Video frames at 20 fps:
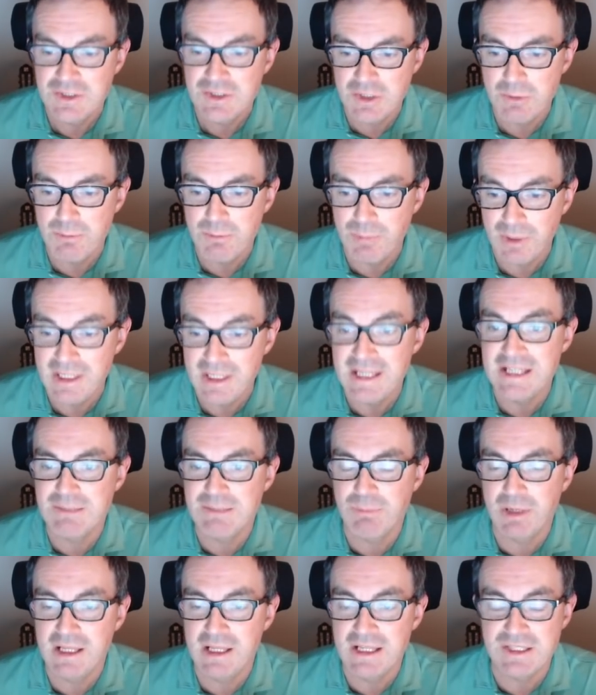So
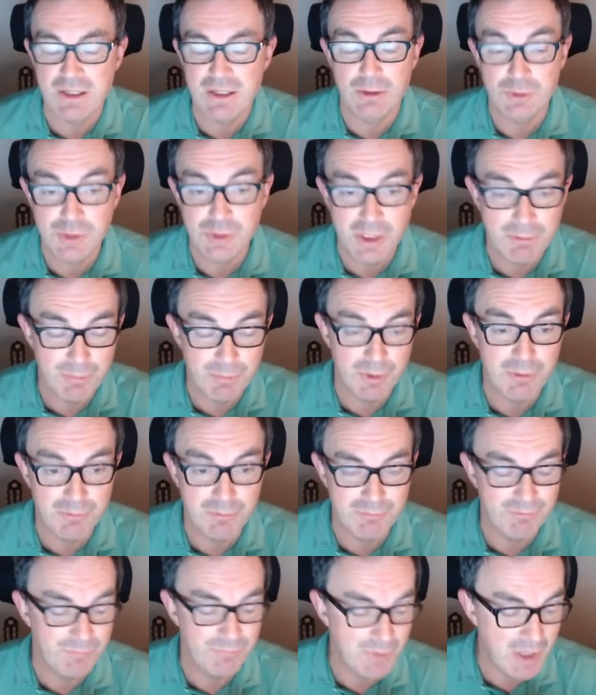please, please, I'll try and put
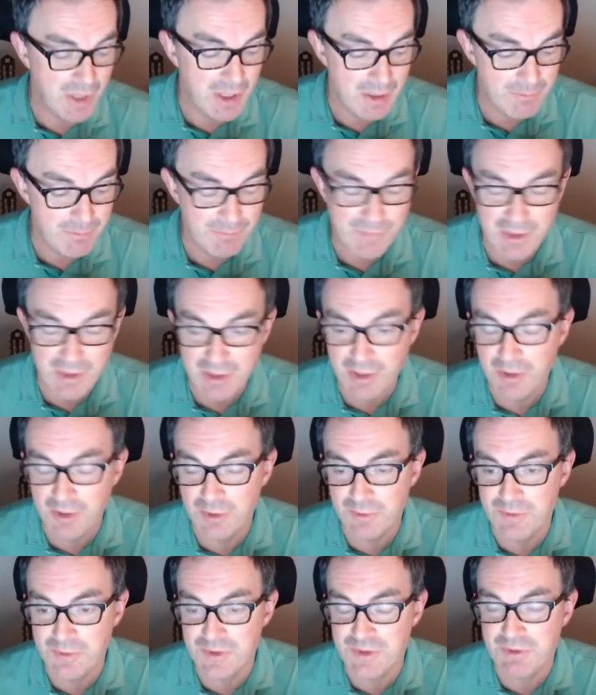a, um, a
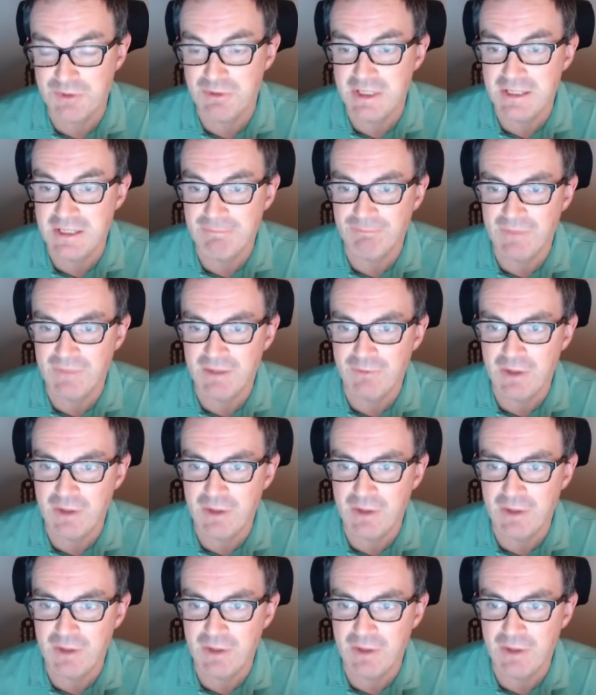card on the screen.